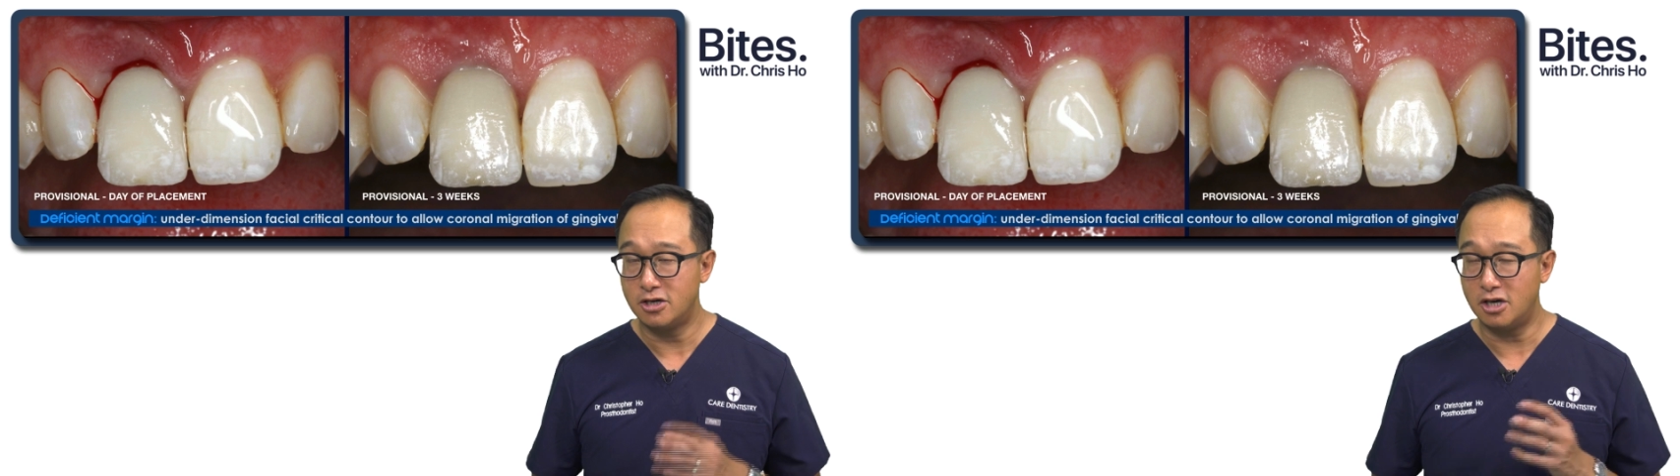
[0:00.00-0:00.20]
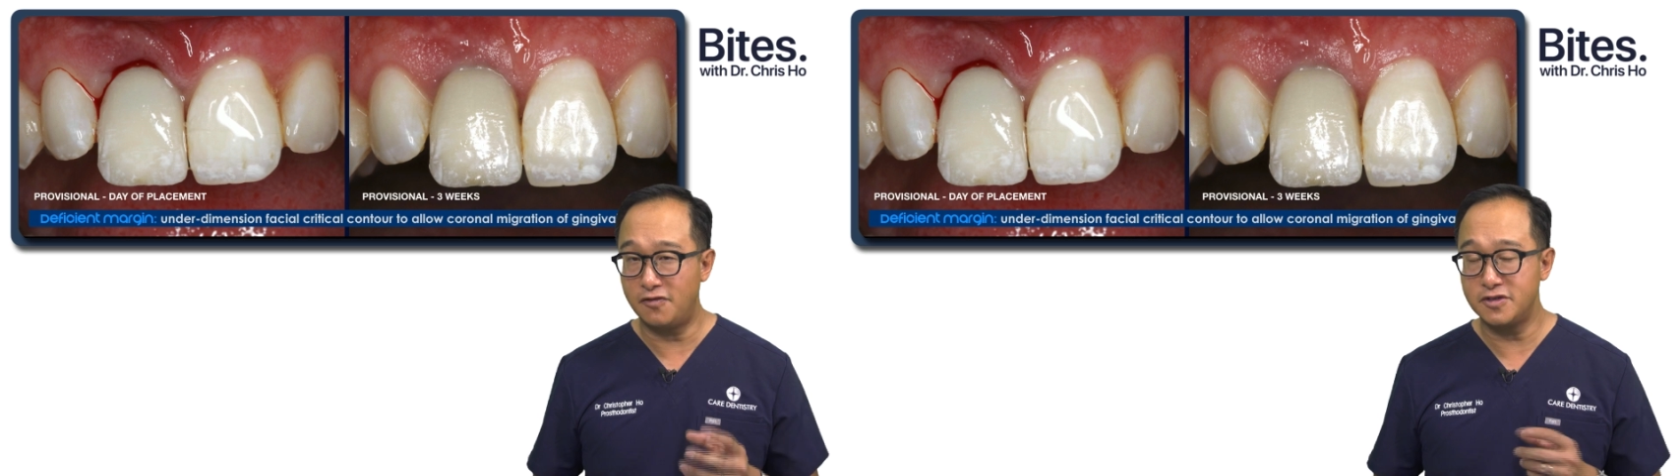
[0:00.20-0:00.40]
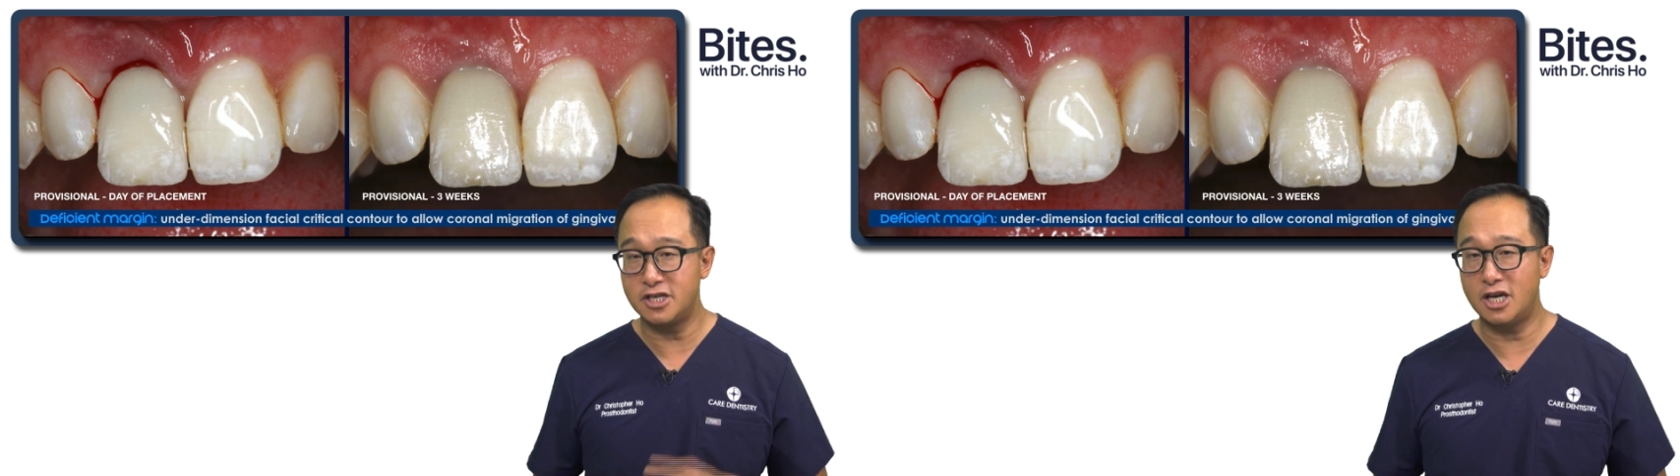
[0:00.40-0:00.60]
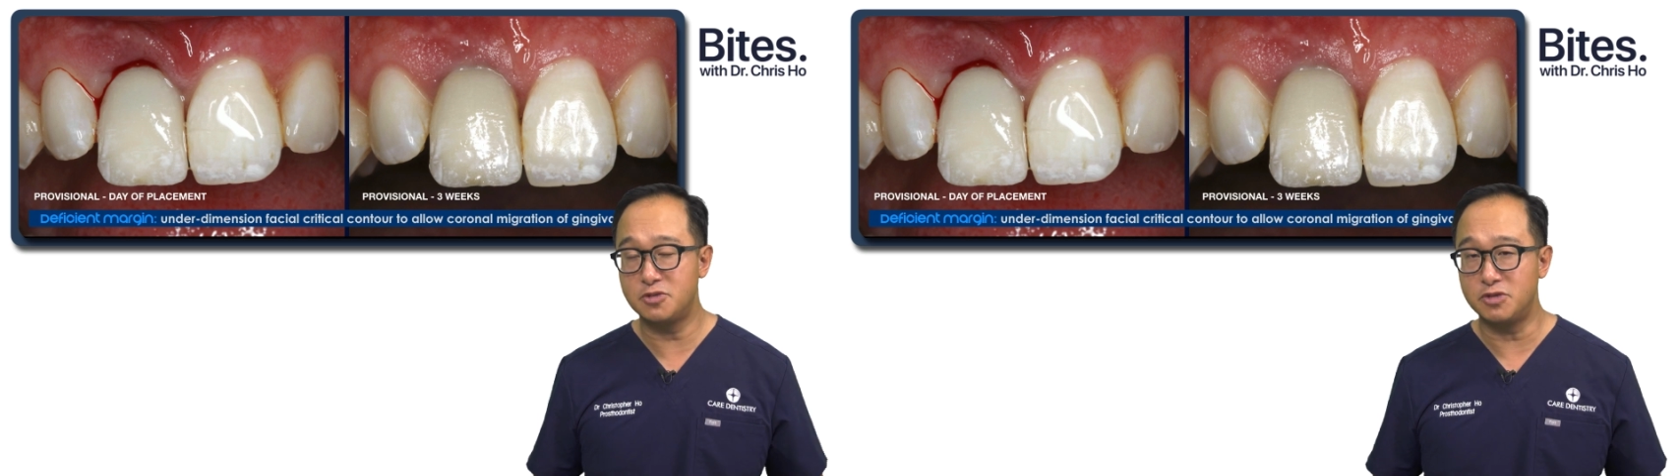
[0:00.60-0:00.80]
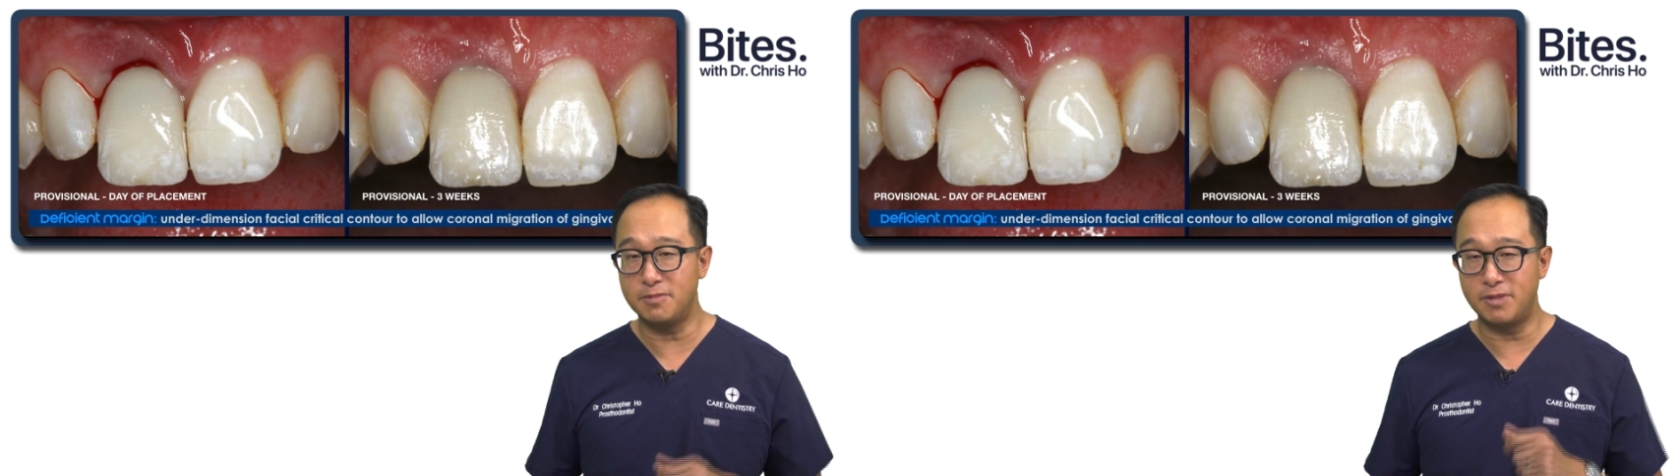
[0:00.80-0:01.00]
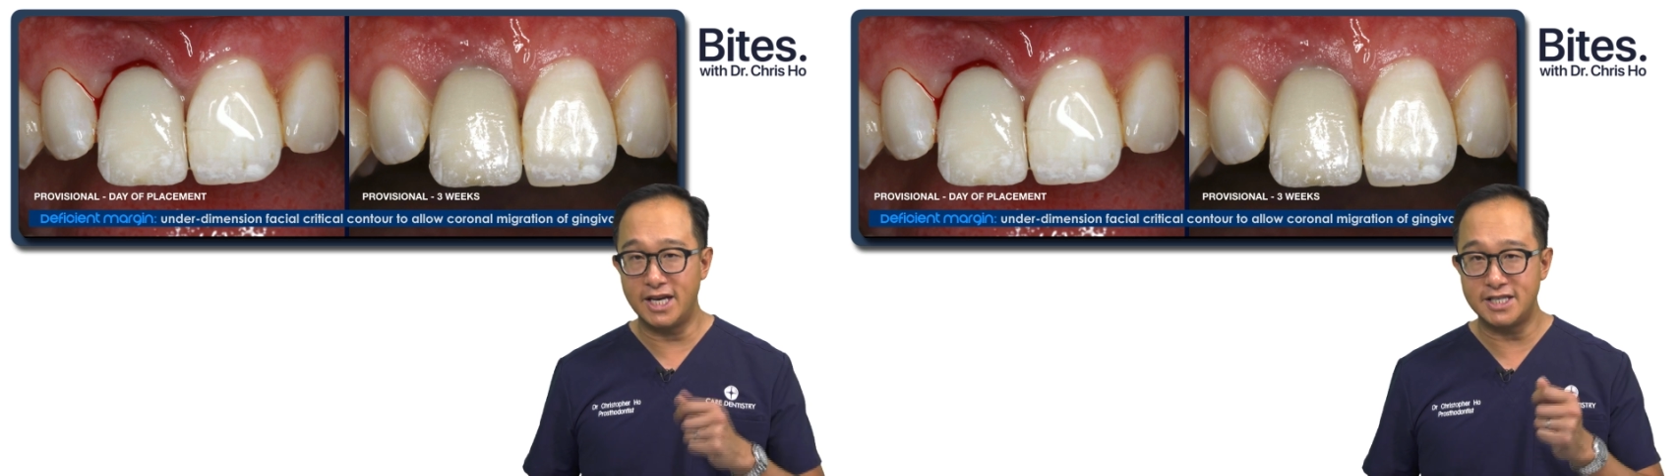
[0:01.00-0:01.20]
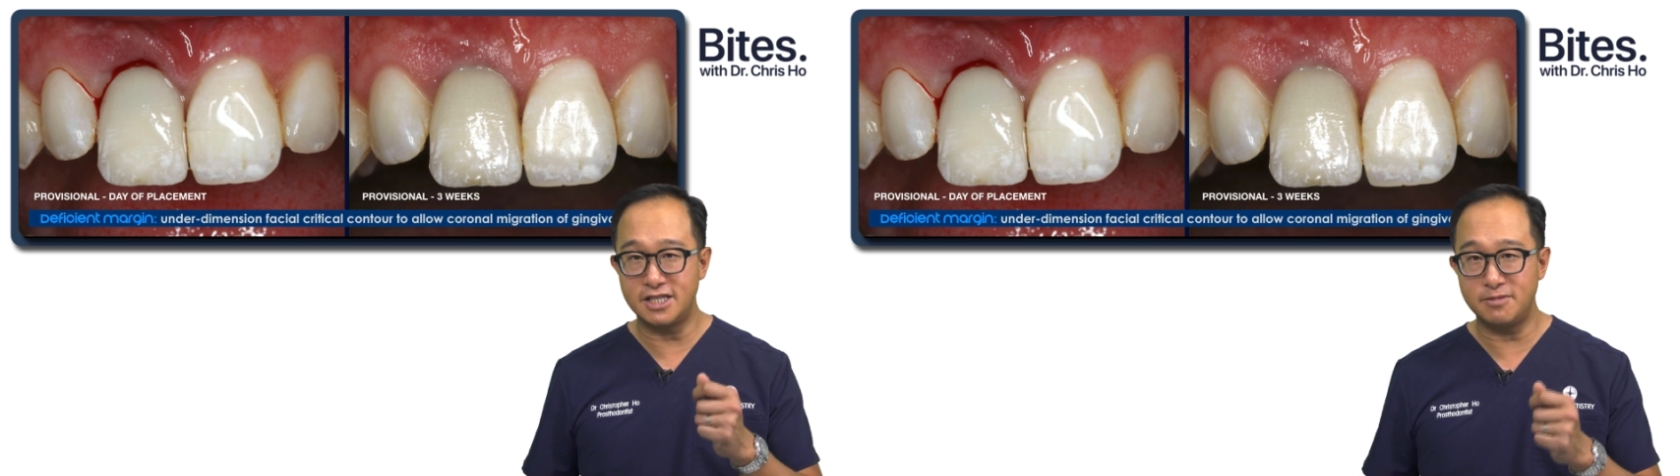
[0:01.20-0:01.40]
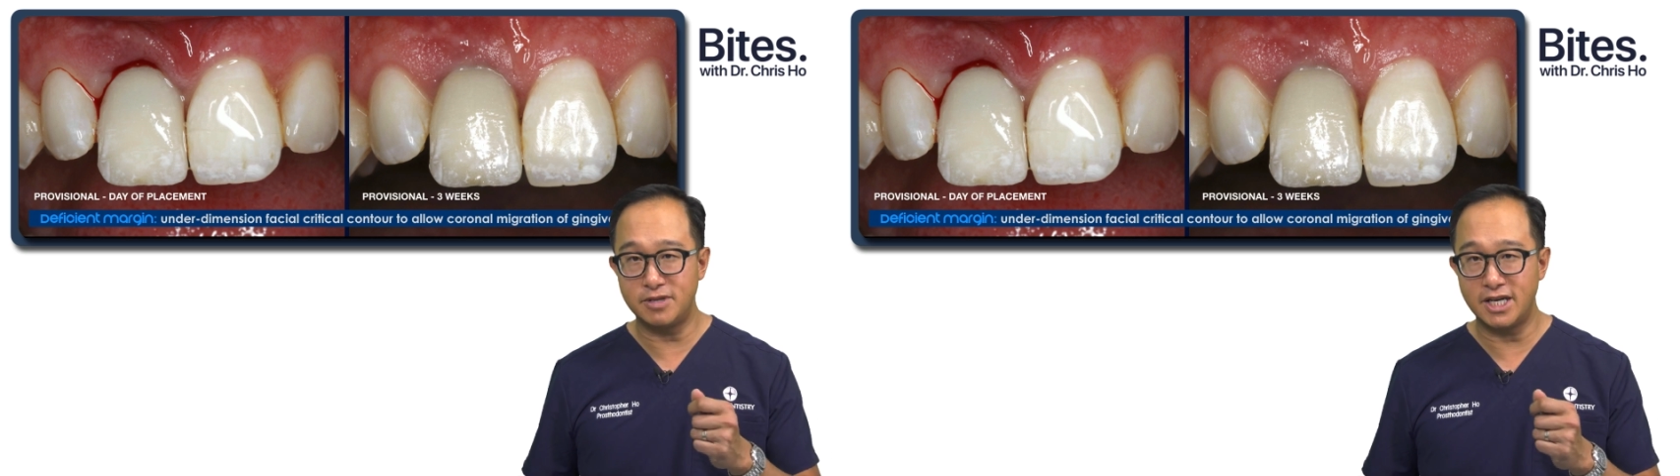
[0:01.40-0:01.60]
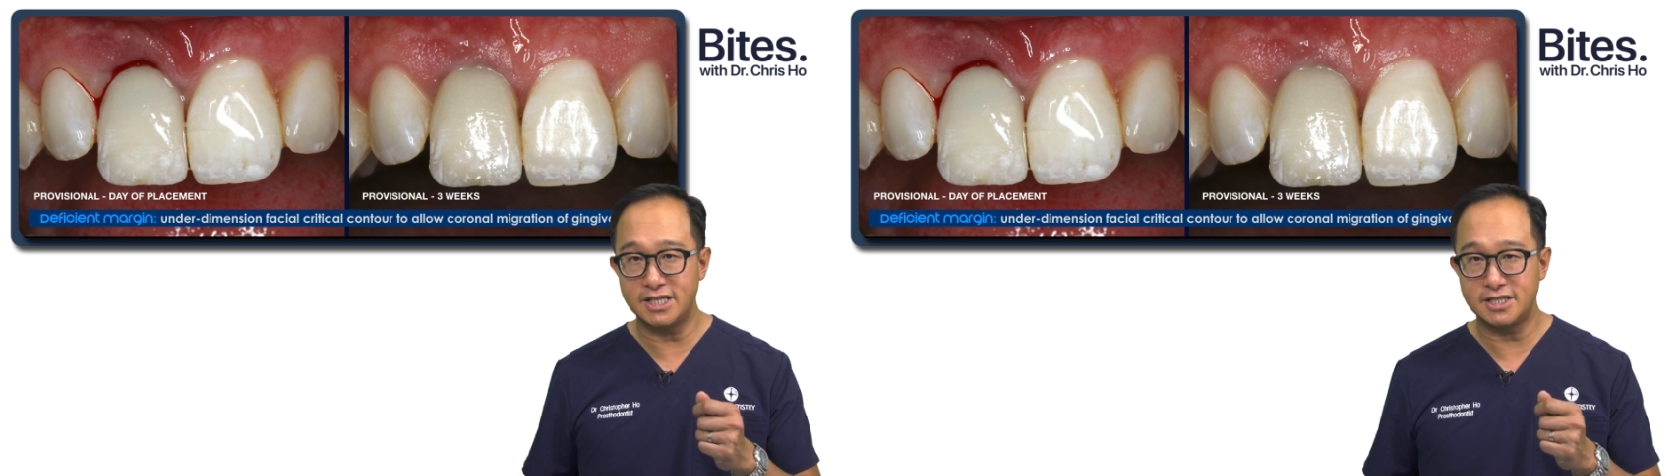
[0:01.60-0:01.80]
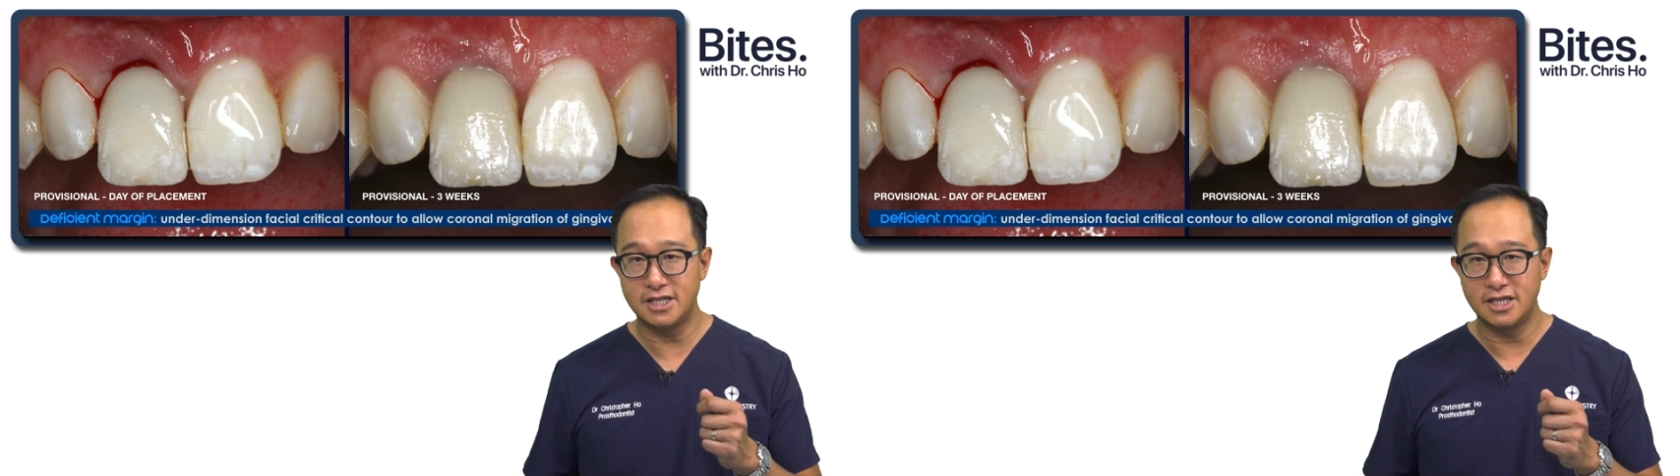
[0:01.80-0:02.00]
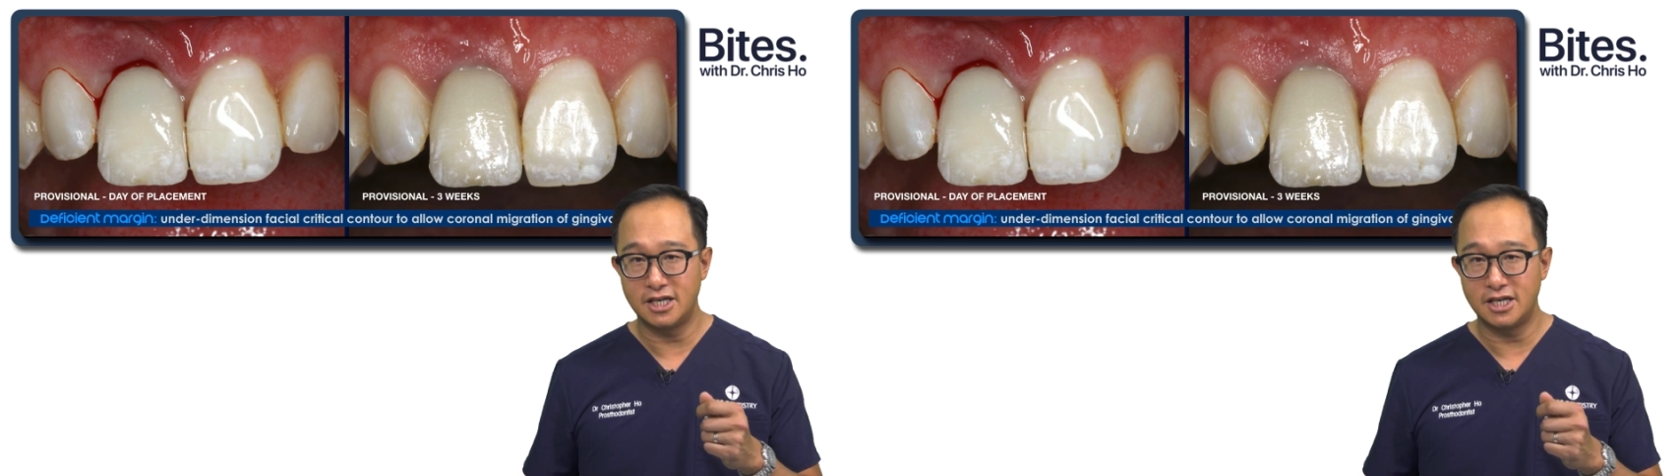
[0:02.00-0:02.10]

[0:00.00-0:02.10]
Oftentimes when you place an implant,